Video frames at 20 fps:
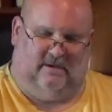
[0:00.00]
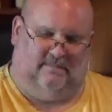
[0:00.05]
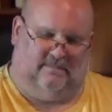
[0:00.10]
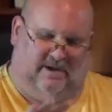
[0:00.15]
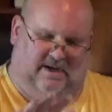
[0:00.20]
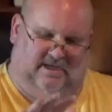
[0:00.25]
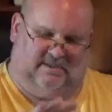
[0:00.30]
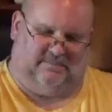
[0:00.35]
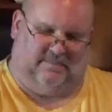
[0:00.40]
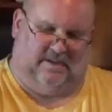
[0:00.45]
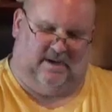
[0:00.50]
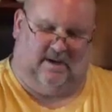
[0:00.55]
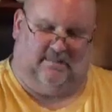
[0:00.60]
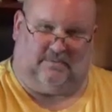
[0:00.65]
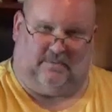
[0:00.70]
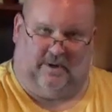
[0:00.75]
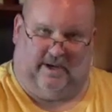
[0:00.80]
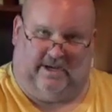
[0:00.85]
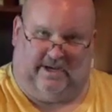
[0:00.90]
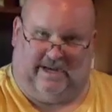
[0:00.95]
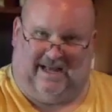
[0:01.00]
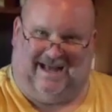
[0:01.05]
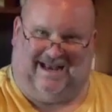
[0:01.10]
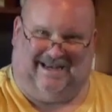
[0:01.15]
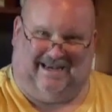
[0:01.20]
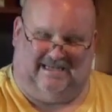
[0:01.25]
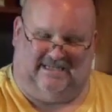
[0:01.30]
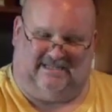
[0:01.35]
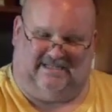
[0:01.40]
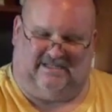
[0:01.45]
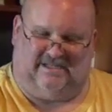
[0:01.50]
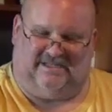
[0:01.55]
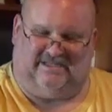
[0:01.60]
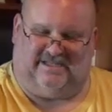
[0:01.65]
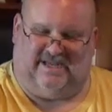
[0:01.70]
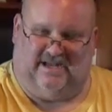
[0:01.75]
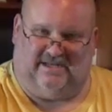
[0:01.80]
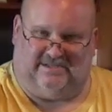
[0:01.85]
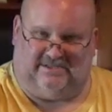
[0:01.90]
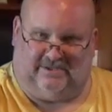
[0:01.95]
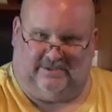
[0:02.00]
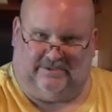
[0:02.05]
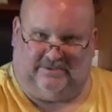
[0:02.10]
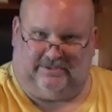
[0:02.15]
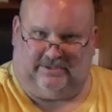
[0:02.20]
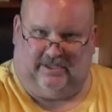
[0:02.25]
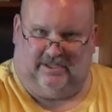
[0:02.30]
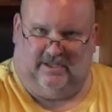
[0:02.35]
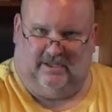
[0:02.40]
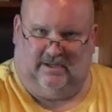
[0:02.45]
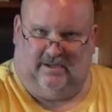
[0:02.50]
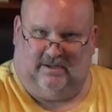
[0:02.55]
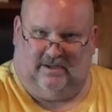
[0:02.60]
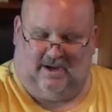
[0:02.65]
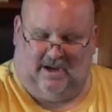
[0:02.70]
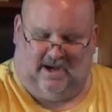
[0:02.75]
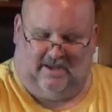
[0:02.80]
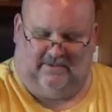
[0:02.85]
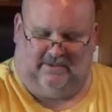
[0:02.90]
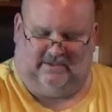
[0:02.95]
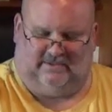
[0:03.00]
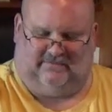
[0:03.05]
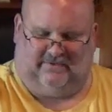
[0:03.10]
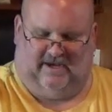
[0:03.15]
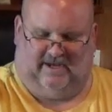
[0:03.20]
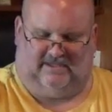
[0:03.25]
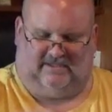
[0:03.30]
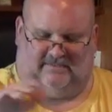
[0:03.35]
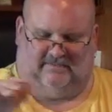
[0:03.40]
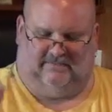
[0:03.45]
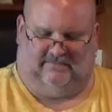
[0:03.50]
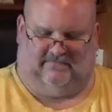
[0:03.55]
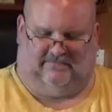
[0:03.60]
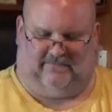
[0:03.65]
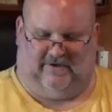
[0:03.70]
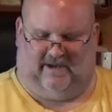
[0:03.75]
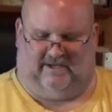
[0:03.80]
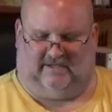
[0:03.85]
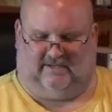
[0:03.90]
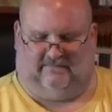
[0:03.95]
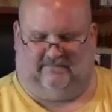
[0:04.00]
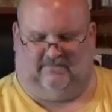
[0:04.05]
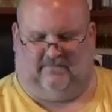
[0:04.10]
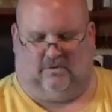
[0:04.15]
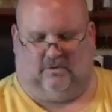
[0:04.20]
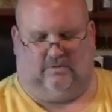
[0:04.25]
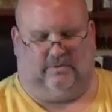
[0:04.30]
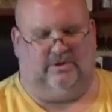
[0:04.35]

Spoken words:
but it's been upgraded on, is the sensors on this Phantom 4.